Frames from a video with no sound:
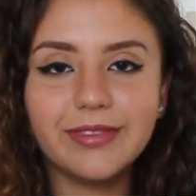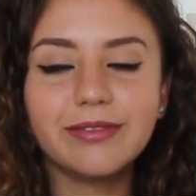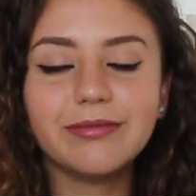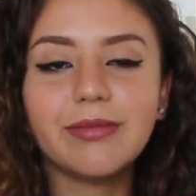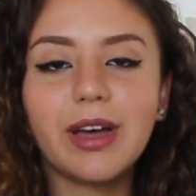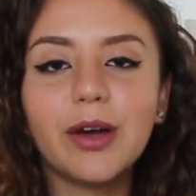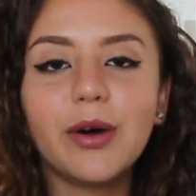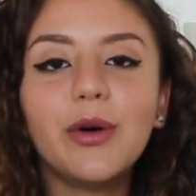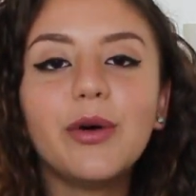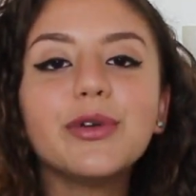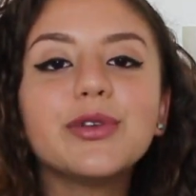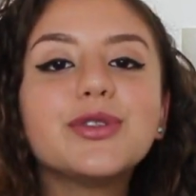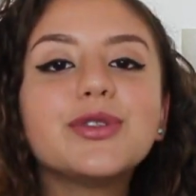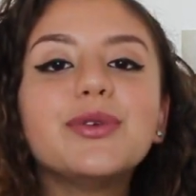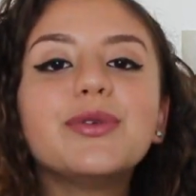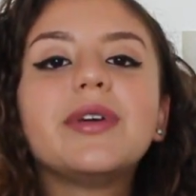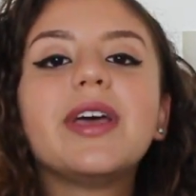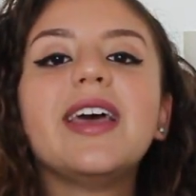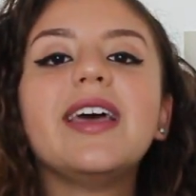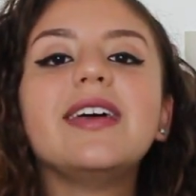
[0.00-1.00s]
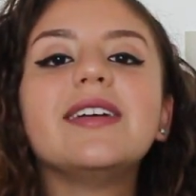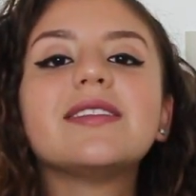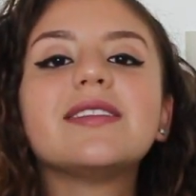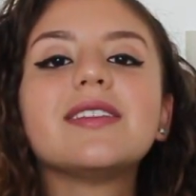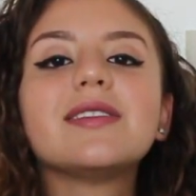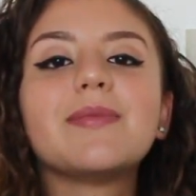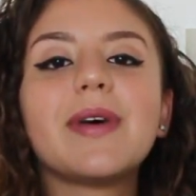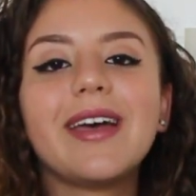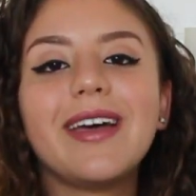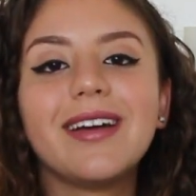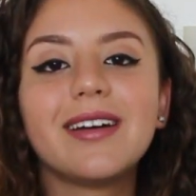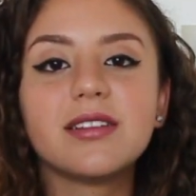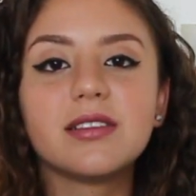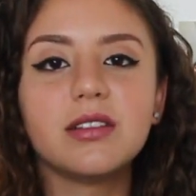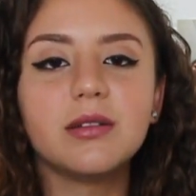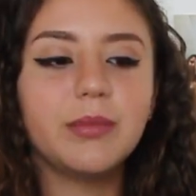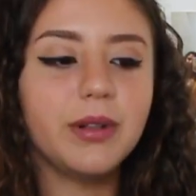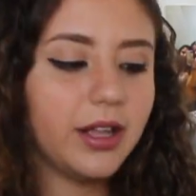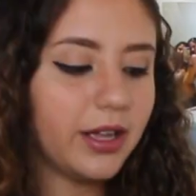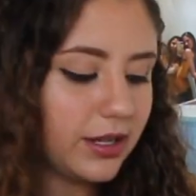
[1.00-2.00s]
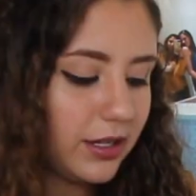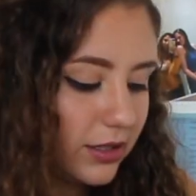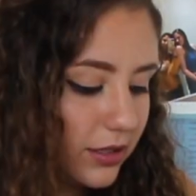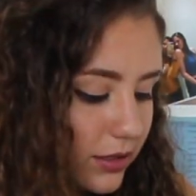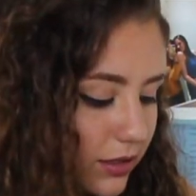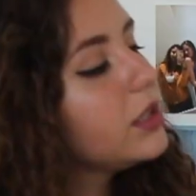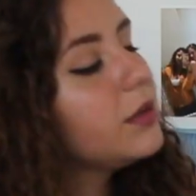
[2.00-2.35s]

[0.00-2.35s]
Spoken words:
my whole suitcase is my hair supplies.